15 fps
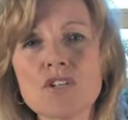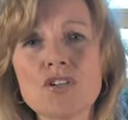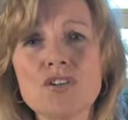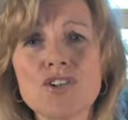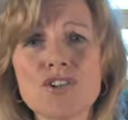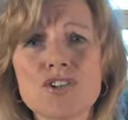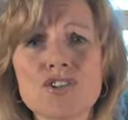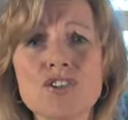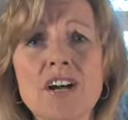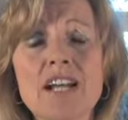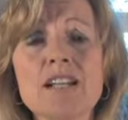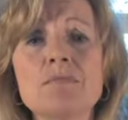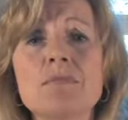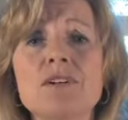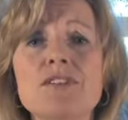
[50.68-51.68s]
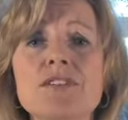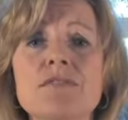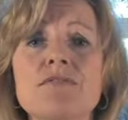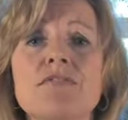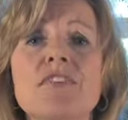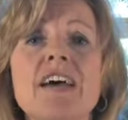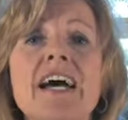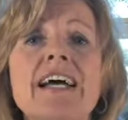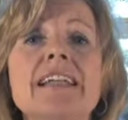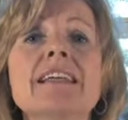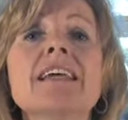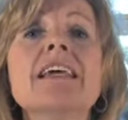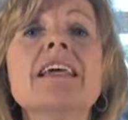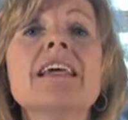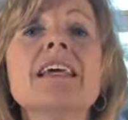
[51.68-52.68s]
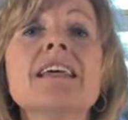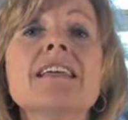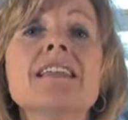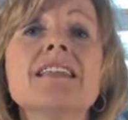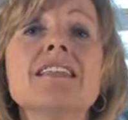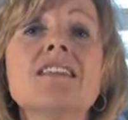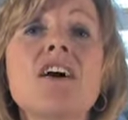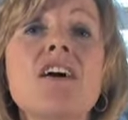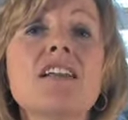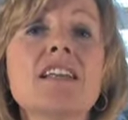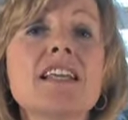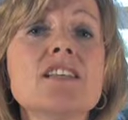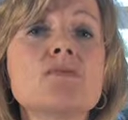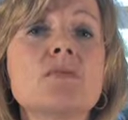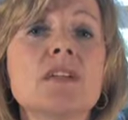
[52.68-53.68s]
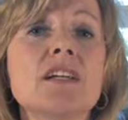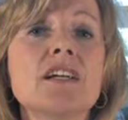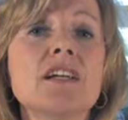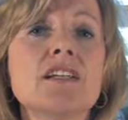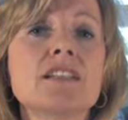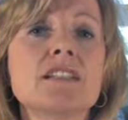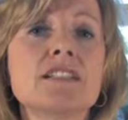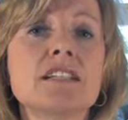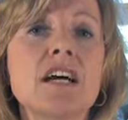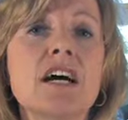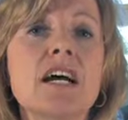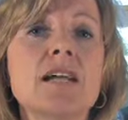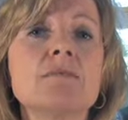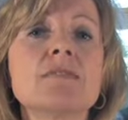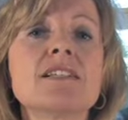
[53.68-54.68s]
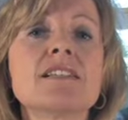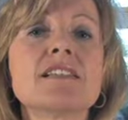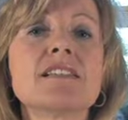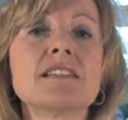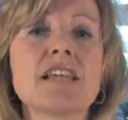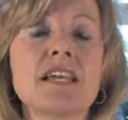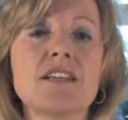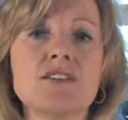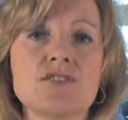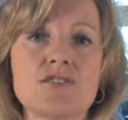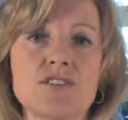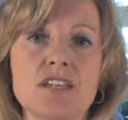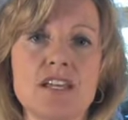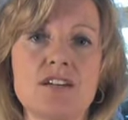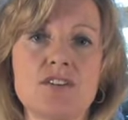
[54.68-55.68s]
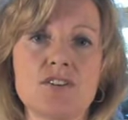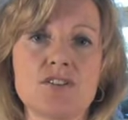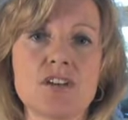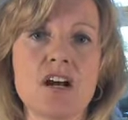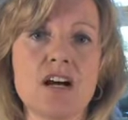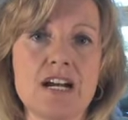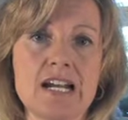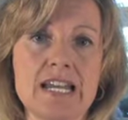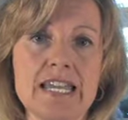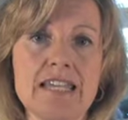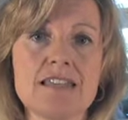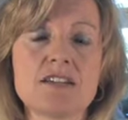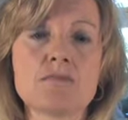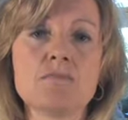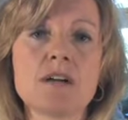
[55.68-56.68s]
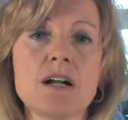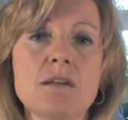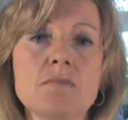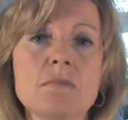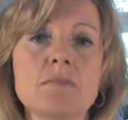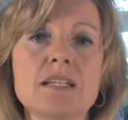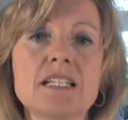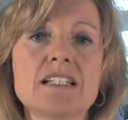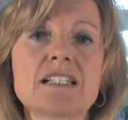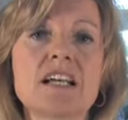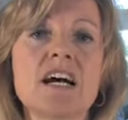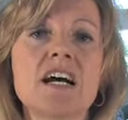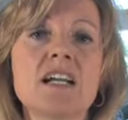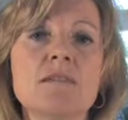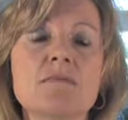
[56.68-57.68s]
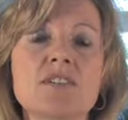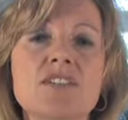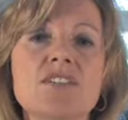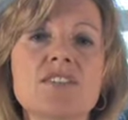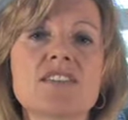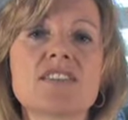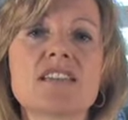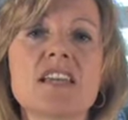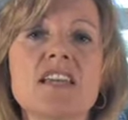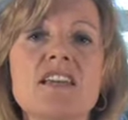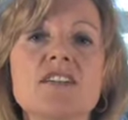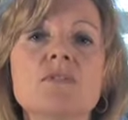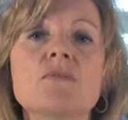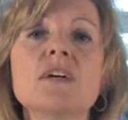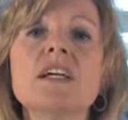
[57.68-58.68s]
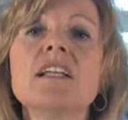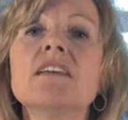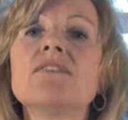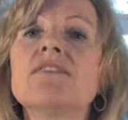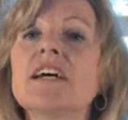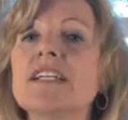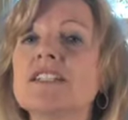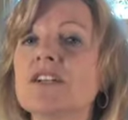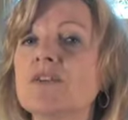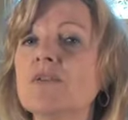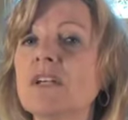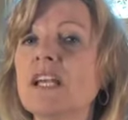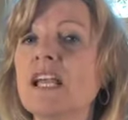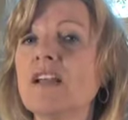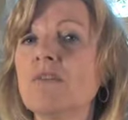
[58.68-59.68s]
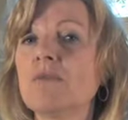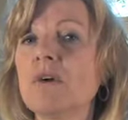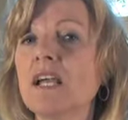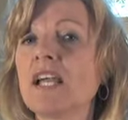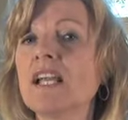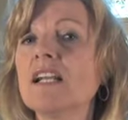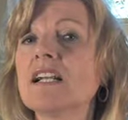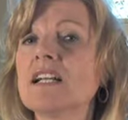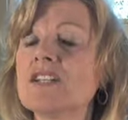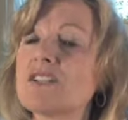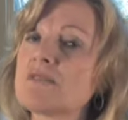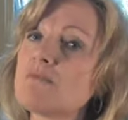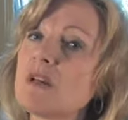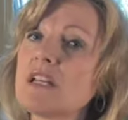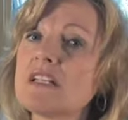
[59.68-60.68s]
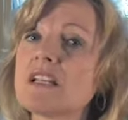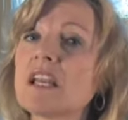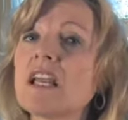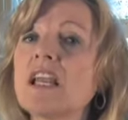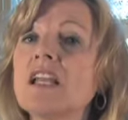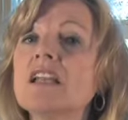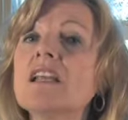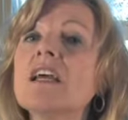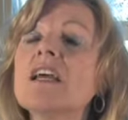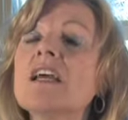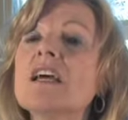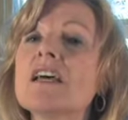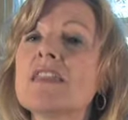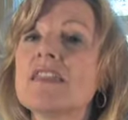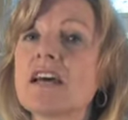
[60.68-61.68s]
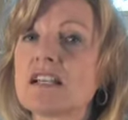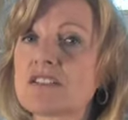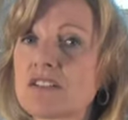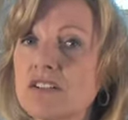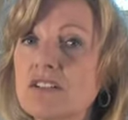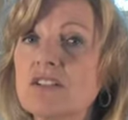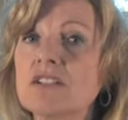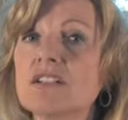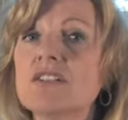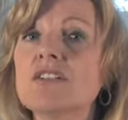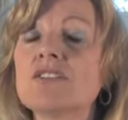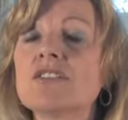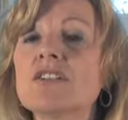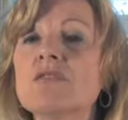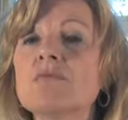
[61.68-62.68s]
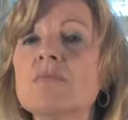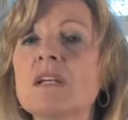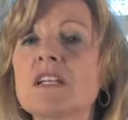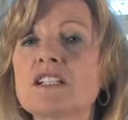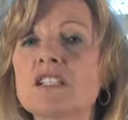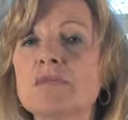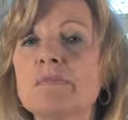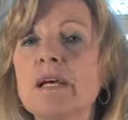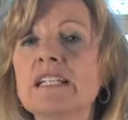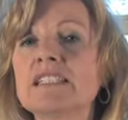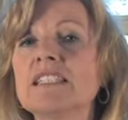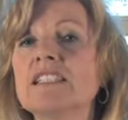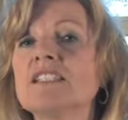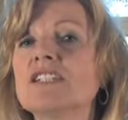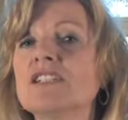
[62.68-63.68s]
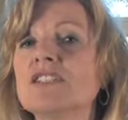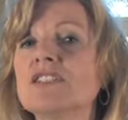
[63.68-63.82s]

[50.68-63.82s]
or you're trying to burn some fat, the holidays really aren't the time to set your standards high. They're probably a time to just say, you know what, if I don't gain weight and I just maintain, that's good. You shouldn't be expecting to